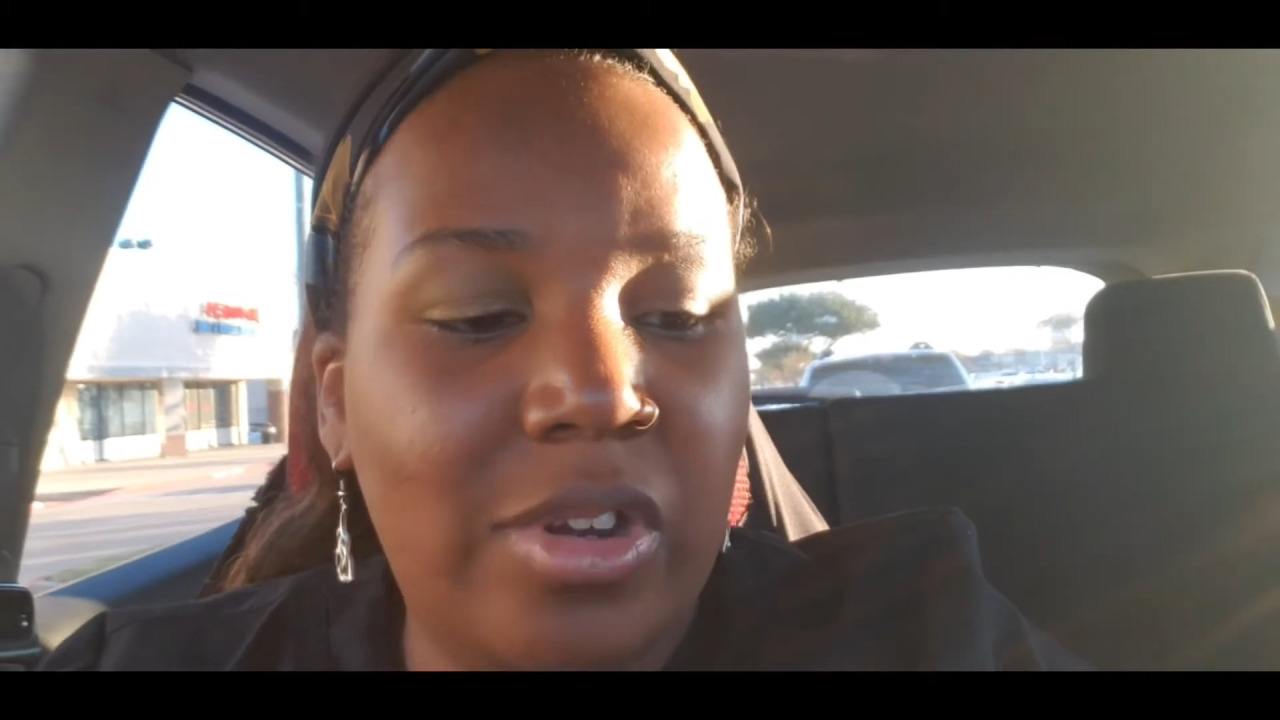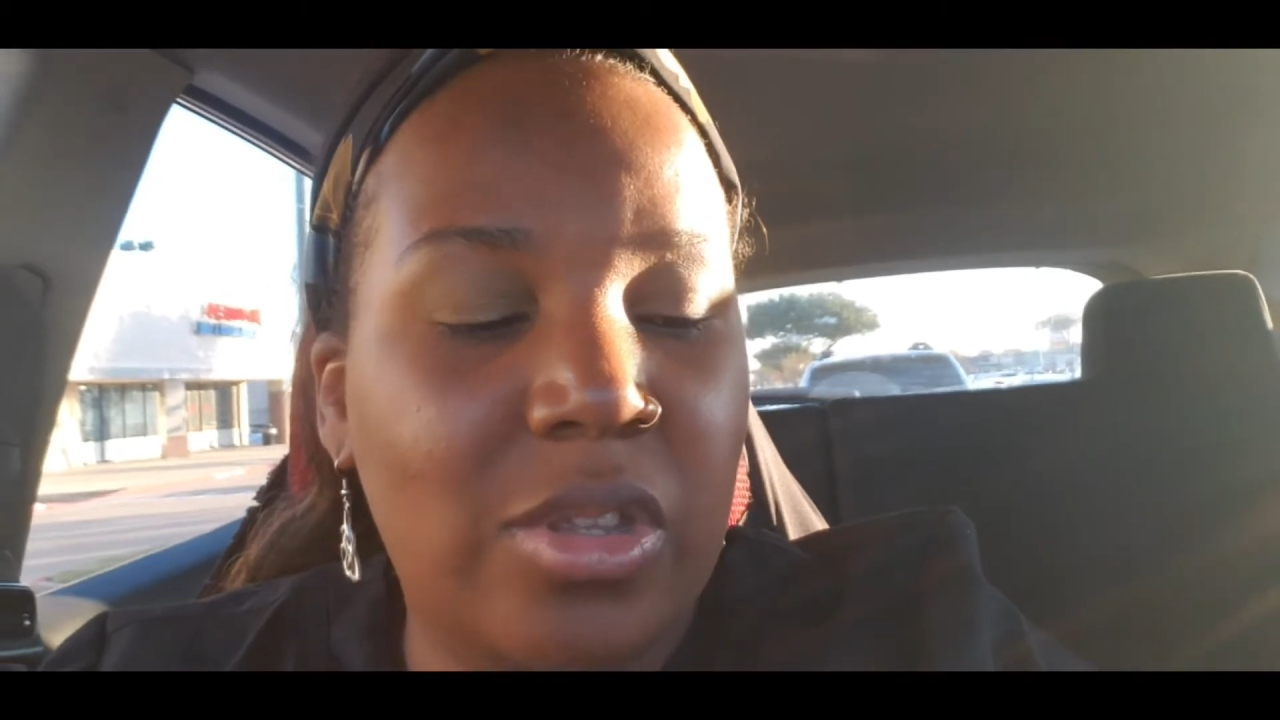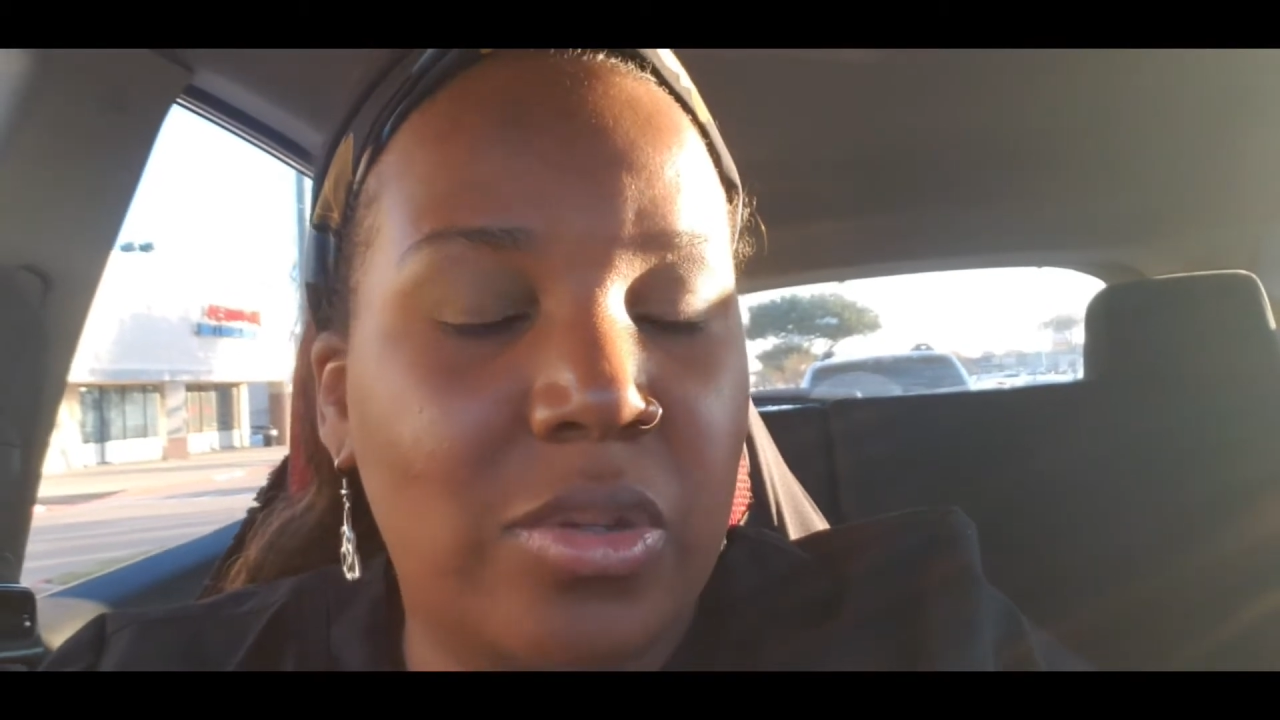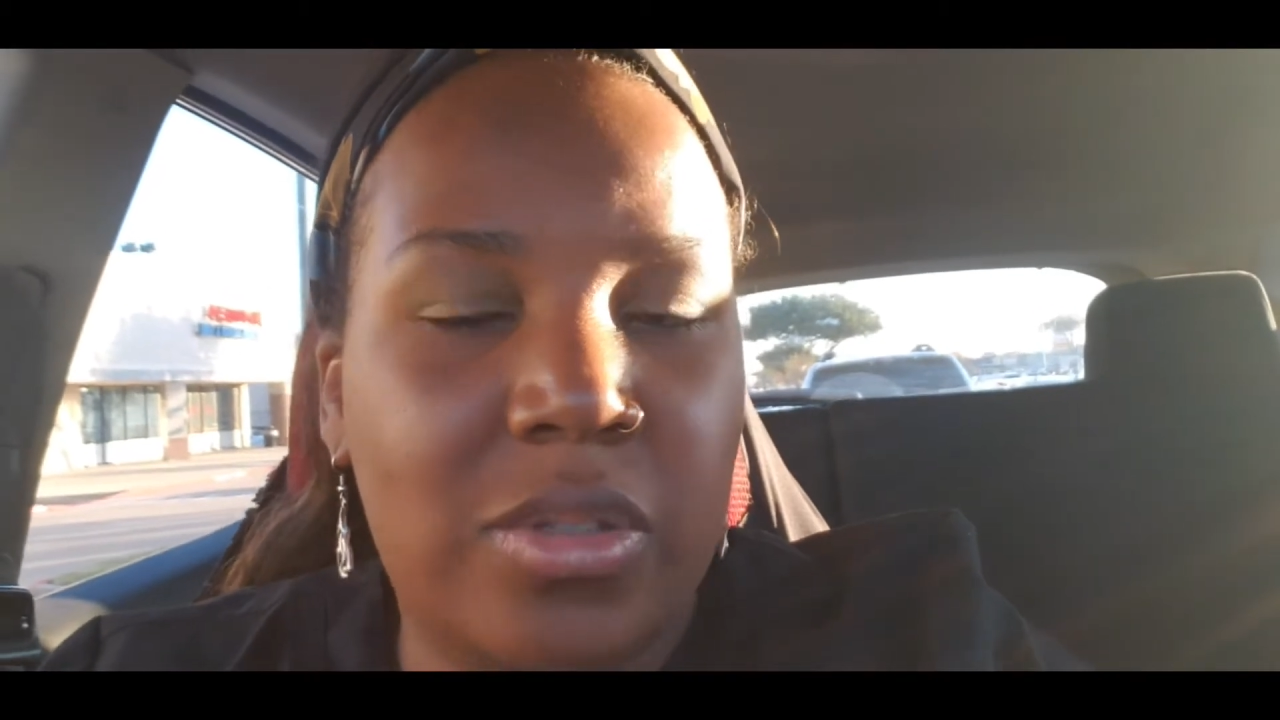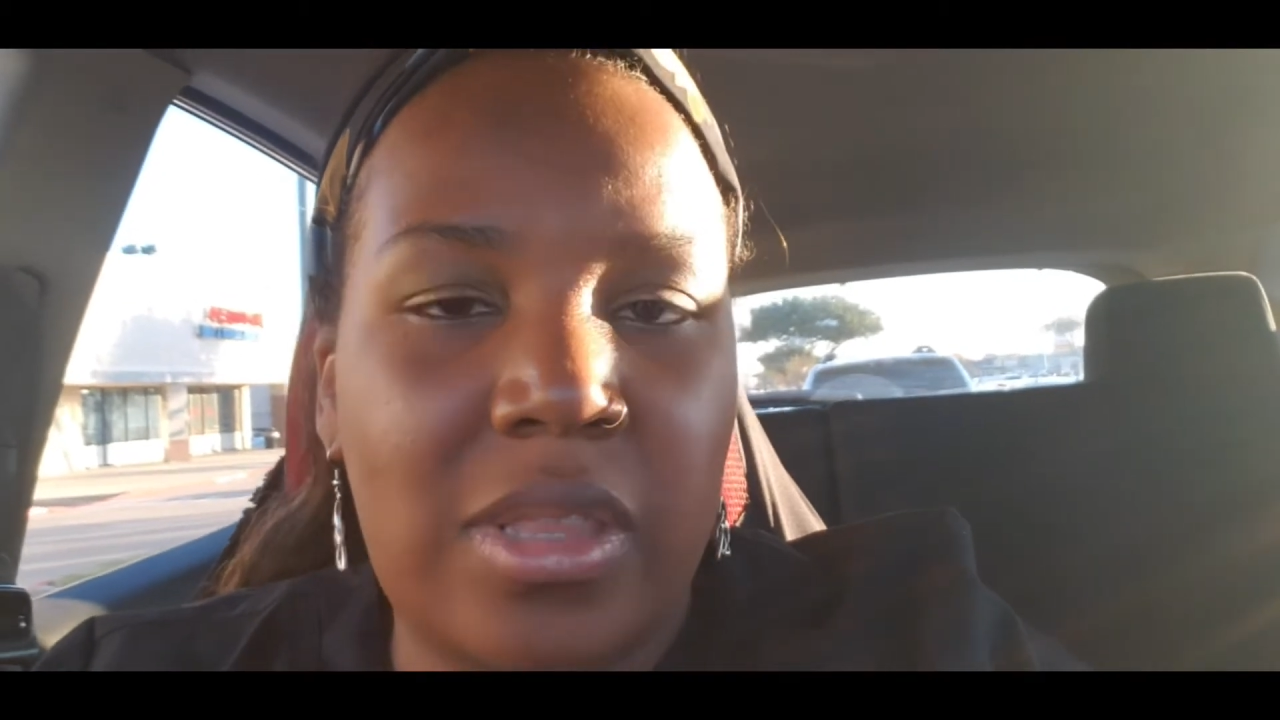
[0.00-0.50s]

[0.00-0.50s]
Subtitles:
using